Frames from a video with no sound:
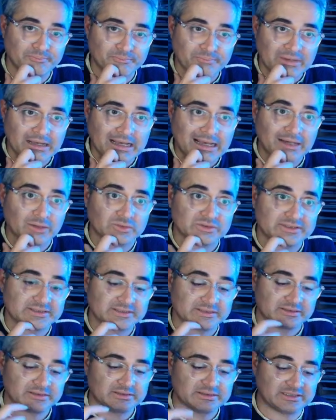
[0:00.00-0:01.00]
out
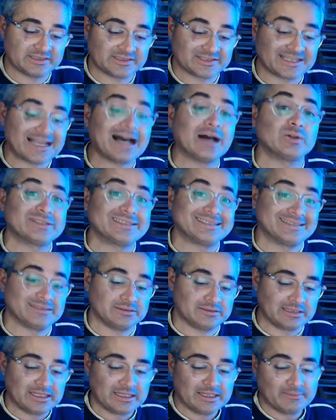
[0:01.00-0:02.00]
and
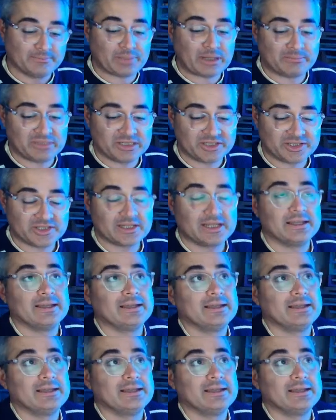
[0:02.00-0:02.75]
published.